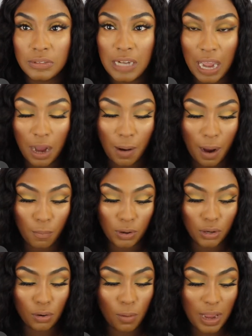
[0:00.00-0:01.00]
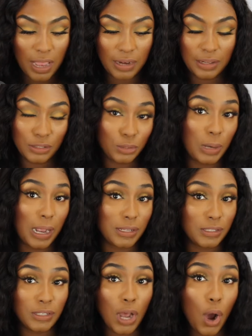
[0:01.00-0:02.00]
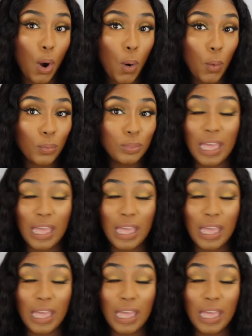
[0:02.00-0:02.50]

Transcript: Now, I want to go ahead and let you guys know